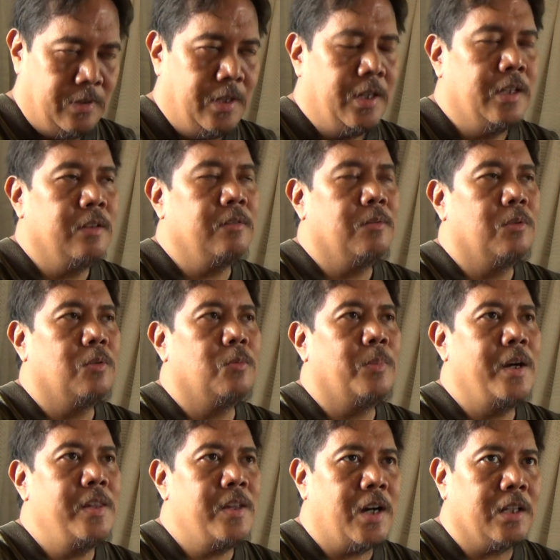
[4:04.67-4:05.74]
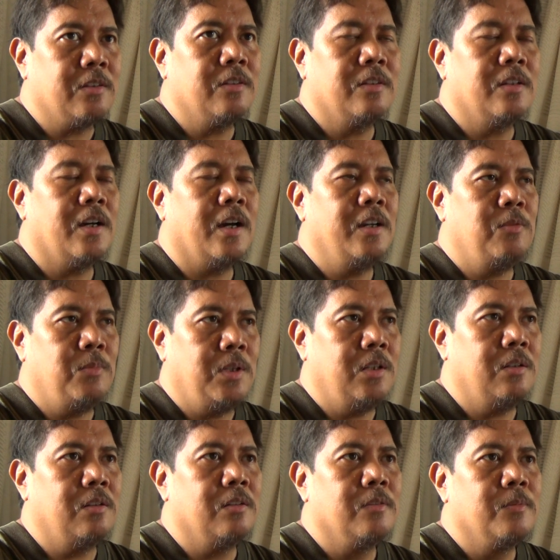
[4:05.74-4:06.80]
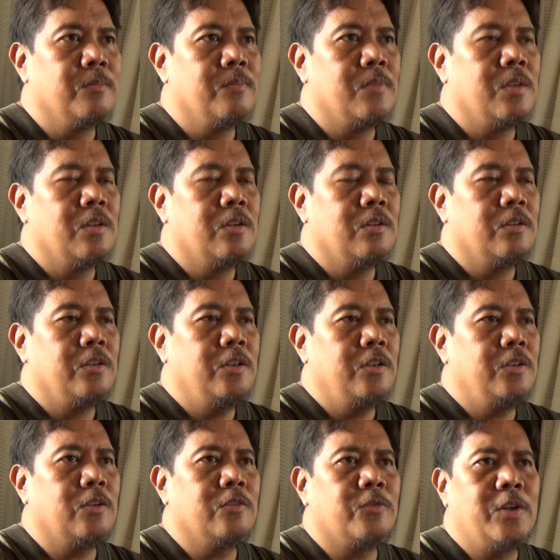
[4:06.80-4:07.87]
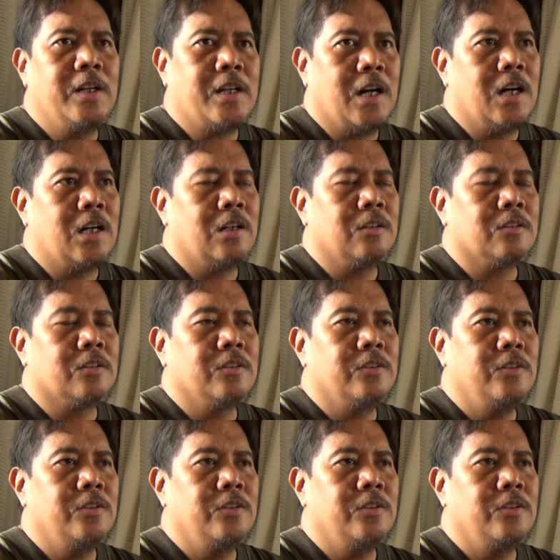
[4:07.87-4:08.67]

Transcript: And by that I mean you don't freak out.